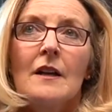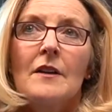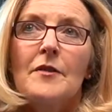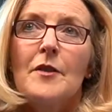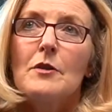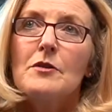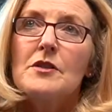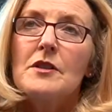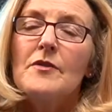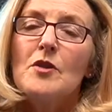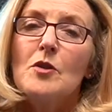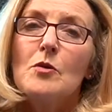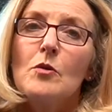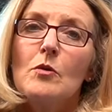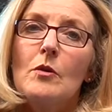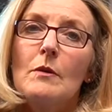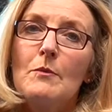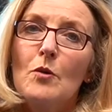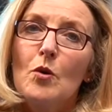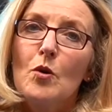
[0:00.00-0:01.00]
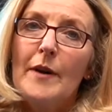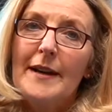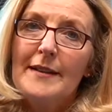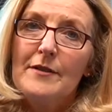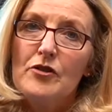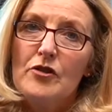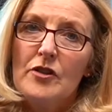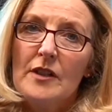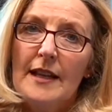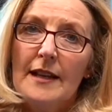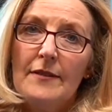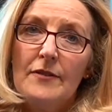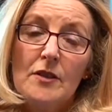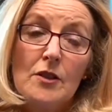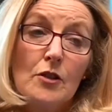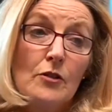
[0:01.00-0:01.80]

Those of you who are more entry level,